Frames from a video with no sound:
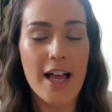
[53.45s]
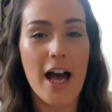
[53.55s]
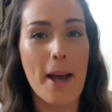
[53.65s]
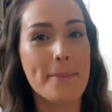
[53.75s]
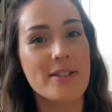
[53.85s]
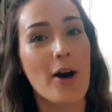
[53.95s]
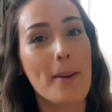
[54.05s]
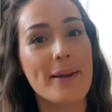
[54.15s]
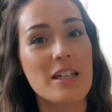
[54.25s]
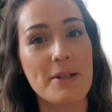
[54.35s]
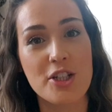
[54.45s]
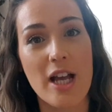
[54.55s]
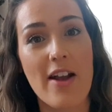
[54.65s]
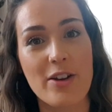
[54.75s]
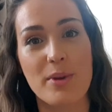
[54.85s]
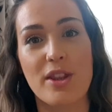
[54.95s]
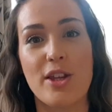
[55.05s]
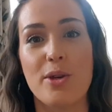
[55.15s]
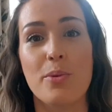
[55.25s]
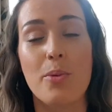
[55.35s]
So I'm going to be sharing with
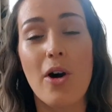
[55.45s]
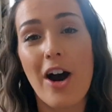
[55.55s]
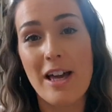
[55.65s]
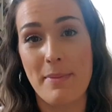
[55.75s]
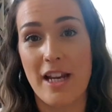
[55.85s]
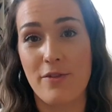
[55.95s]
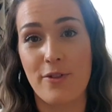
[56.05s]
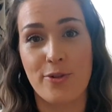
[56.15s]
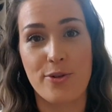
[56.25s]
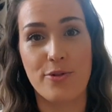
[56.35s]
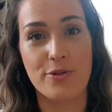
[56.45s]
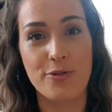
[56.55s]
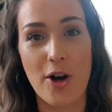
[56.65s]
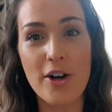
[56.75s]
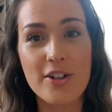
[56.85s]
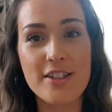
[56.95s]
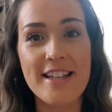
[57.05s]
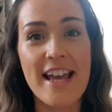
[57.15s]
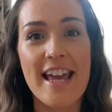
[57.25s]
you what I made for Frugal Frocks.